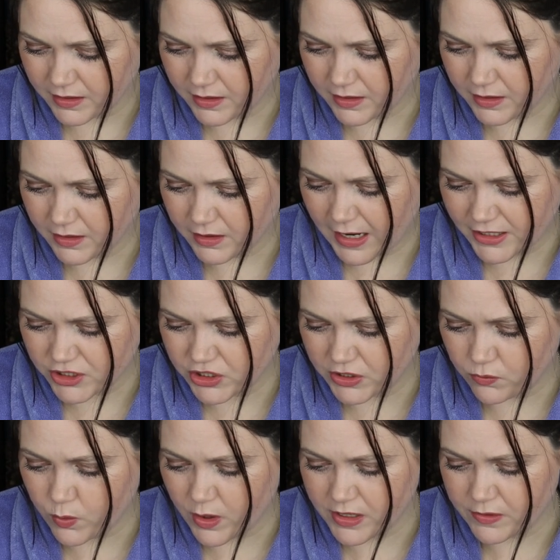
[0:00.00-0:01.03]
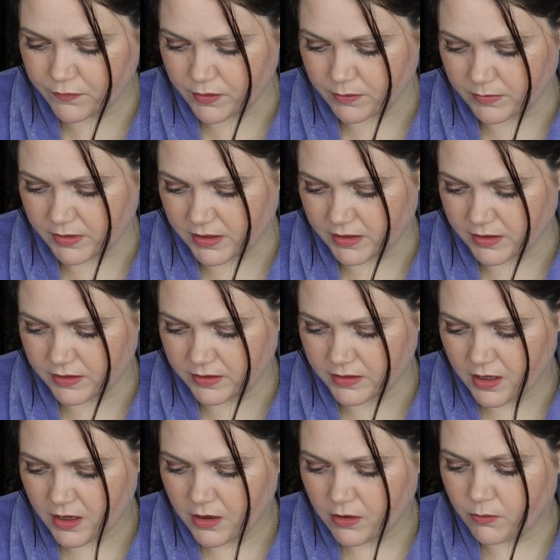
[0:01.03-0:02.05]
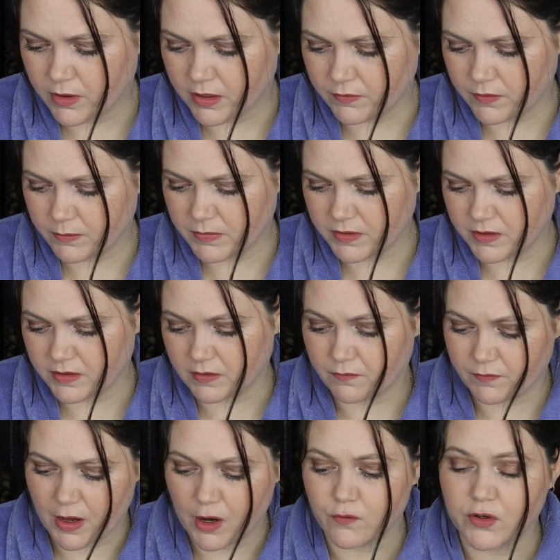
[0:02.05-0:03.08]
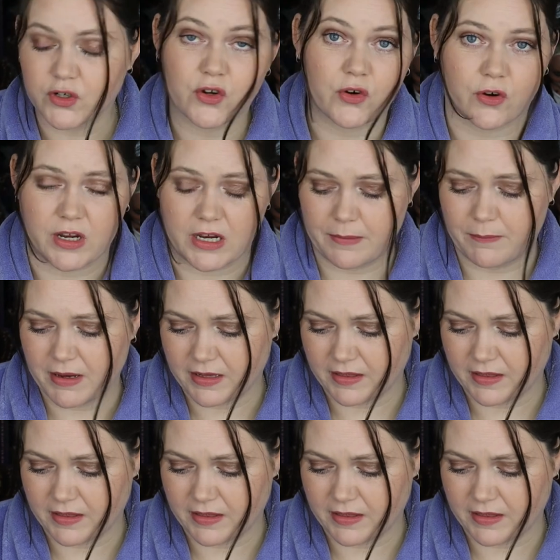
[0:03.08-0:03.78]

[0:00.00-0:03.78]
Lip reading: actually one of them is the Velvet Cream,